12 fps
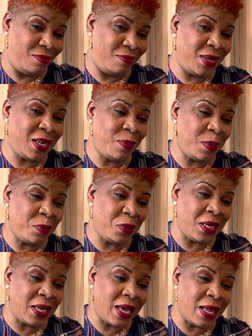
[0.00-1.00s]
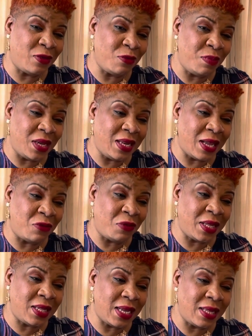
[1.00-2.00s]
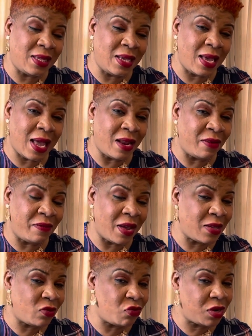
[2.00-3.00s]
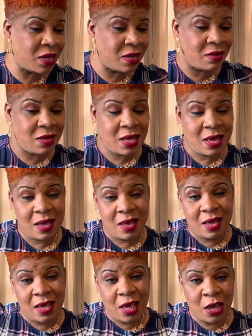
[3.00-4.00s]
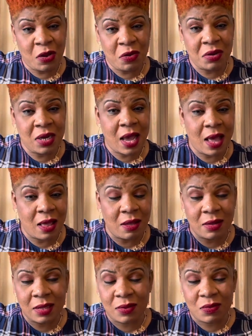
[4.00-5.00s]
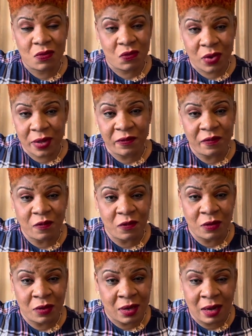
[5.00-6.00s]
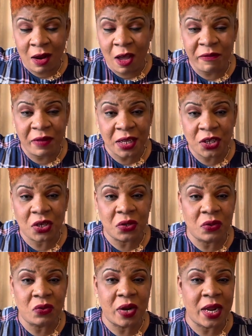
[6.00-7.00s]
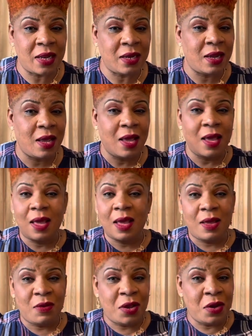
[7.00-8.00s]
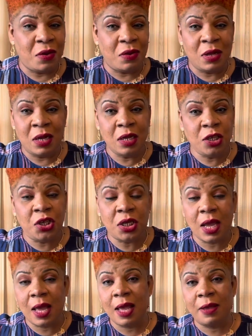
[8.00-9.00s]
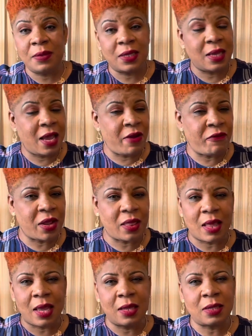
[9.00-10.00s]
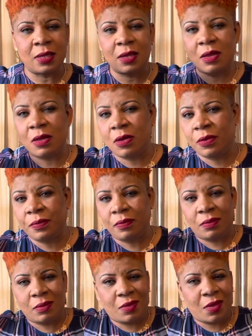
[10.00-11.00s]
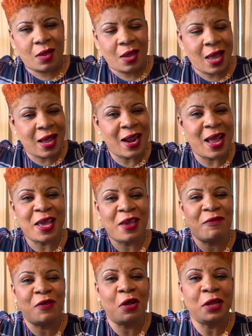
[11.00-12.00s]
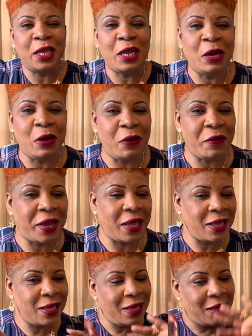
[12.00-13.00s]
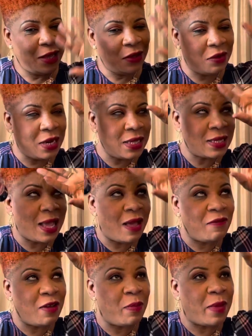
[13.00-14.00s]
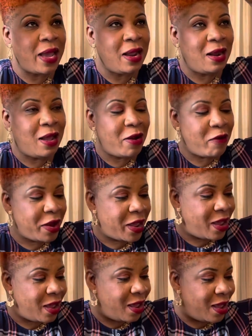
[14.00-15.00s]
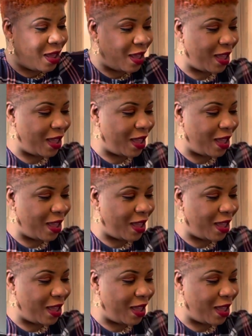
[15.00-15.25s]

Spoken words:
Many people didn't get to meet their 28th year anniversary in good health with lovely children, you know, good jobs, everything. So I gotta give God the glory. He deserves all my glory.